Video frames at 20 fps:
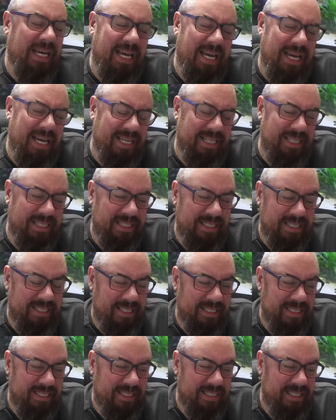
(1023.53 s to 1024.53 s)

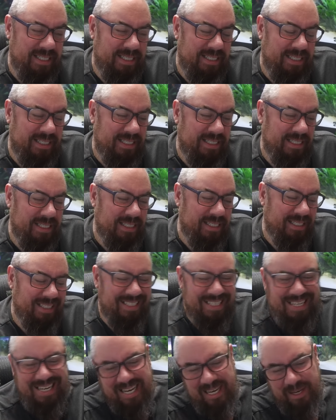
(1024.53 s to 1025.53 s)
And
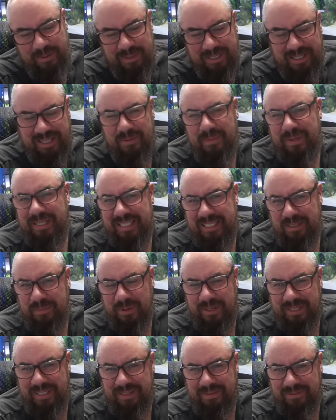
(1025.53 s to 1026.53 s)
yeah, it was a little bit
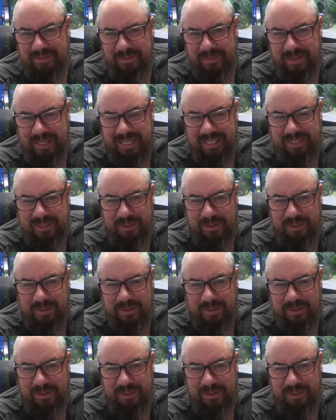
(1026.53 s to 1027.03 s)
disappointing from there.